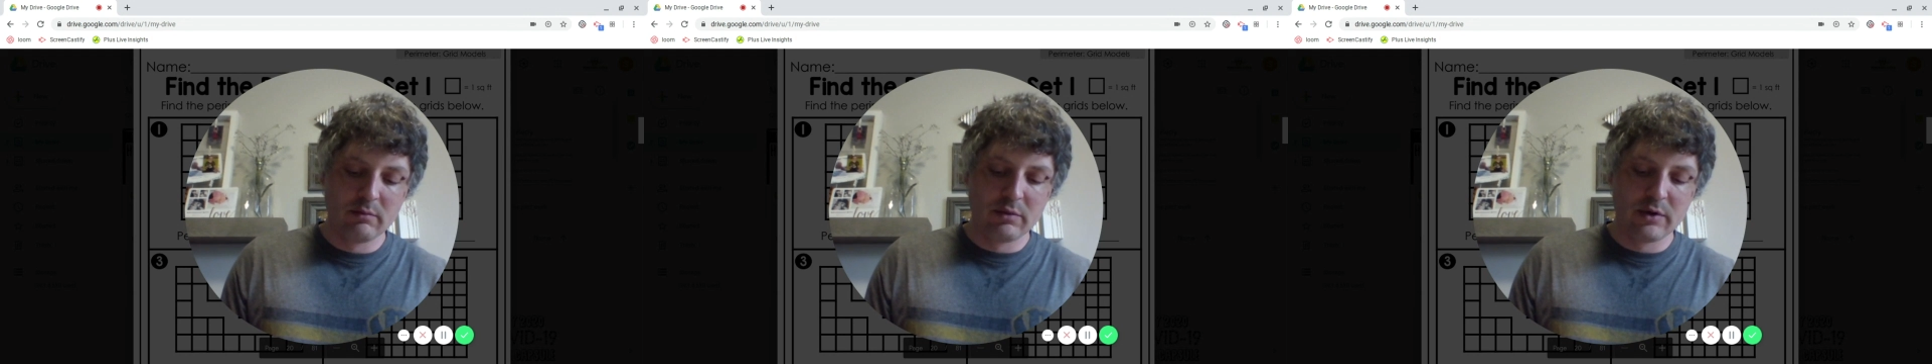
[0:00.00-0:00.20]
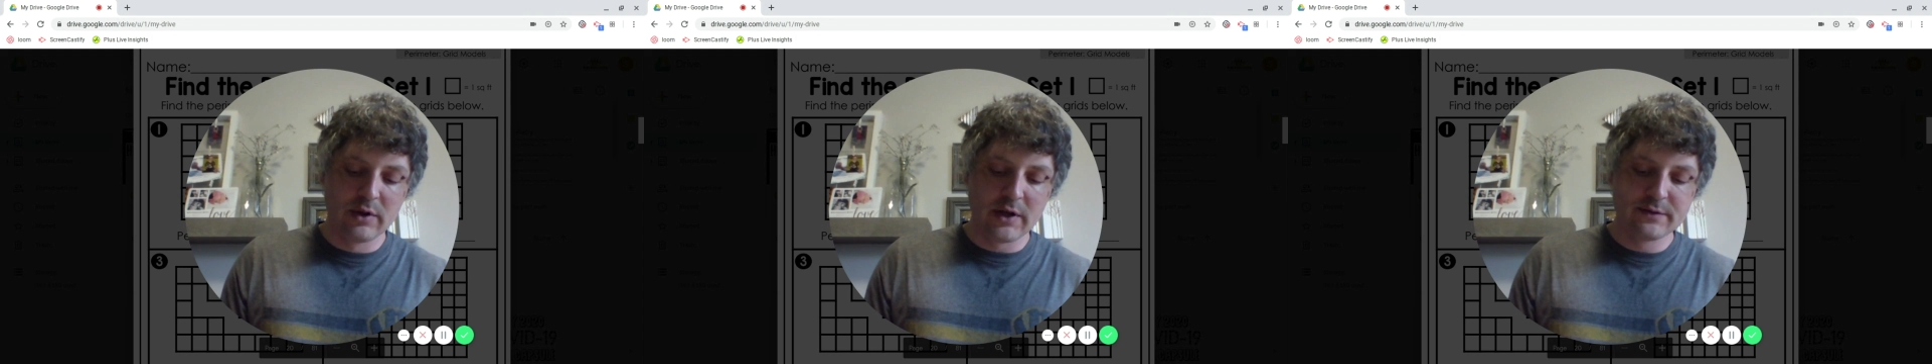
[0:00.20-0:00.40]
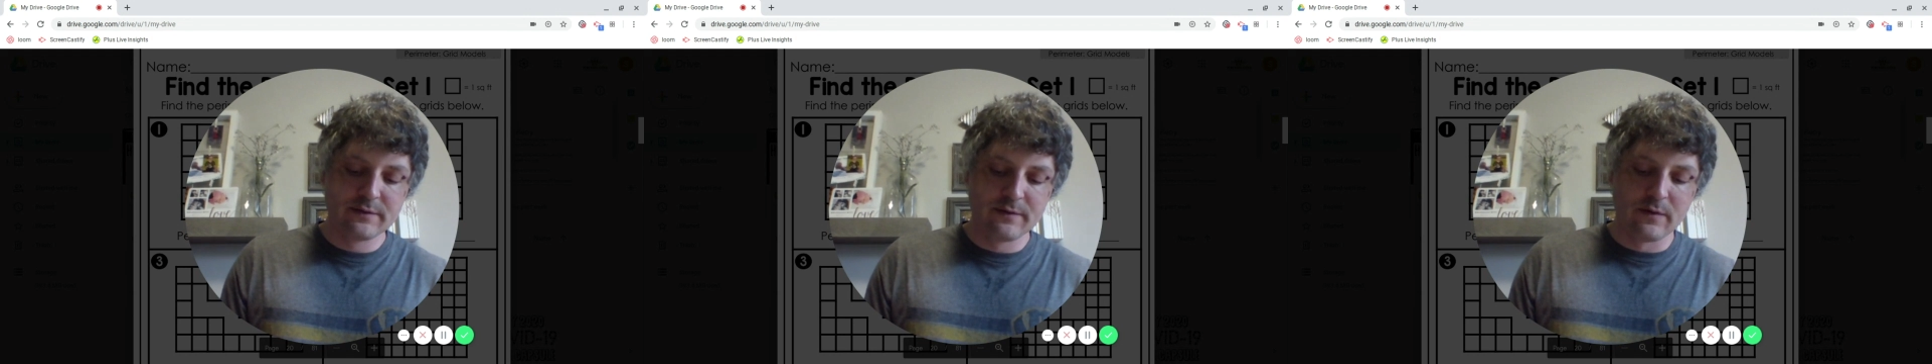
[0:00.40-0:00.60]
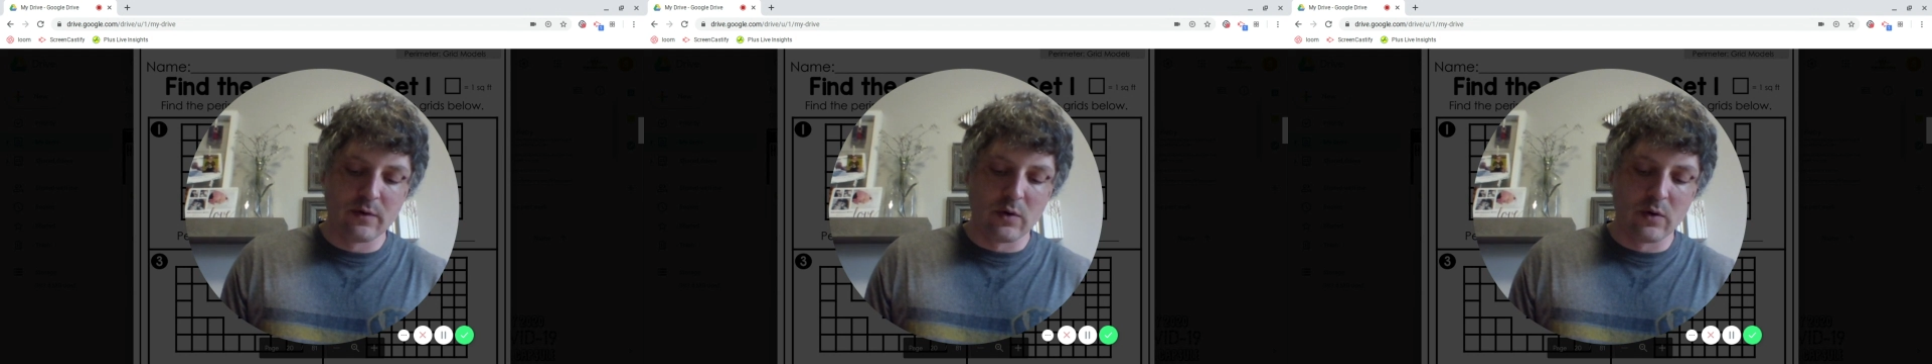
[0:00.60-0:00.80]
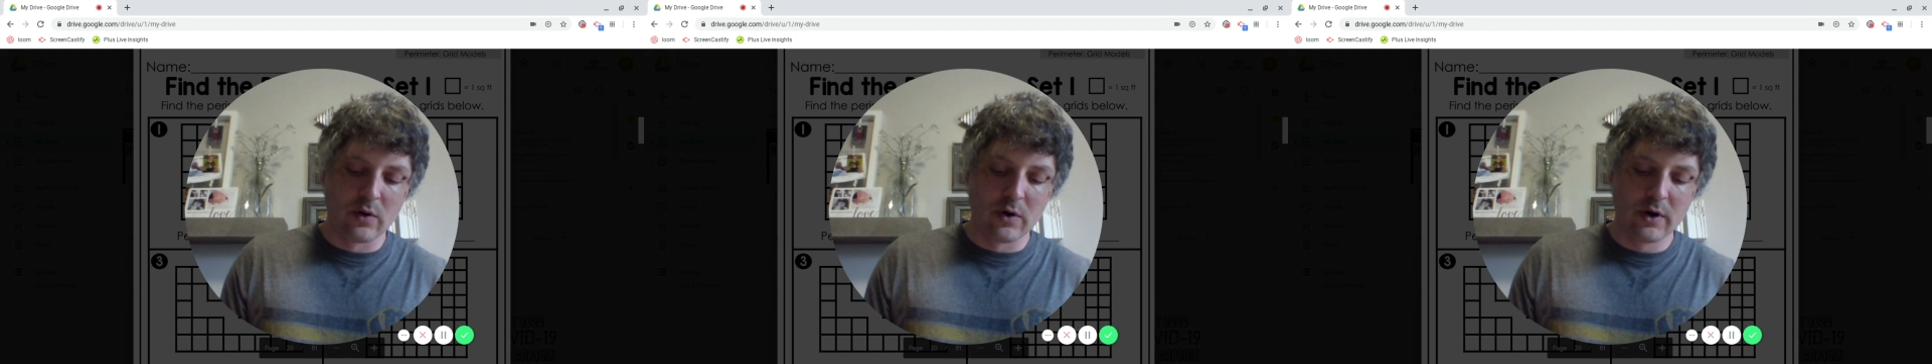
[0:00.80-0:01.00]
plus
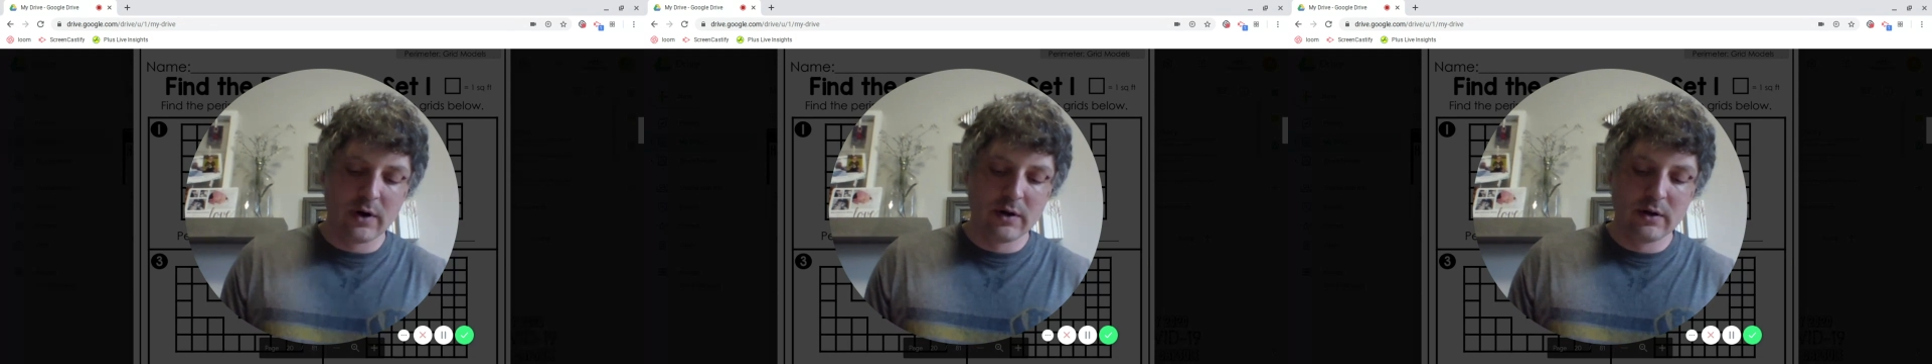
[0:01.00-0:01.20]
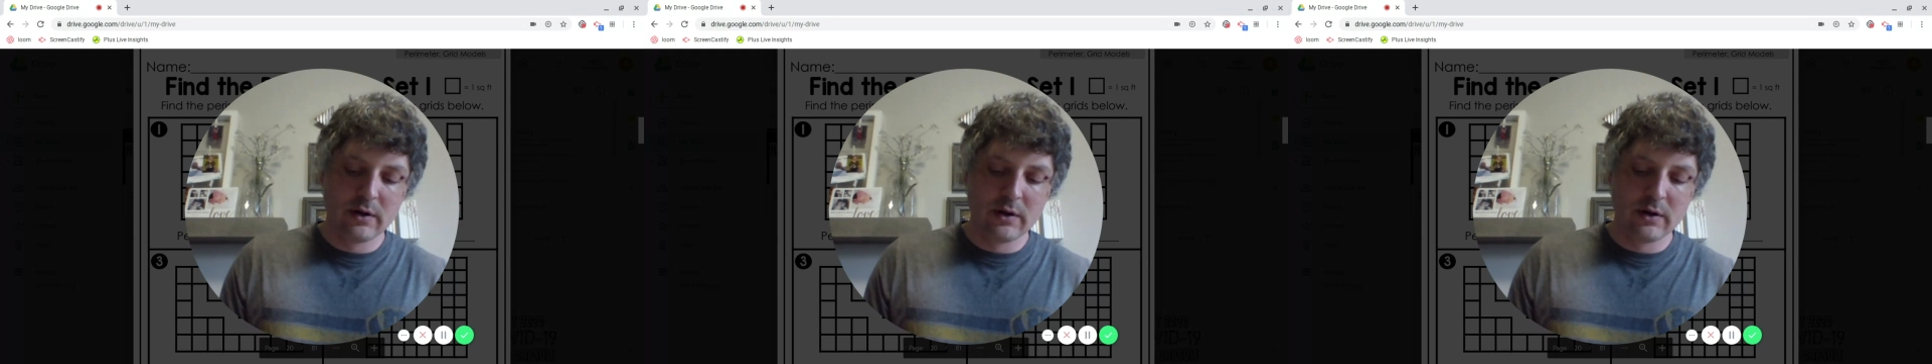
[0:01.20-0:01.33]
4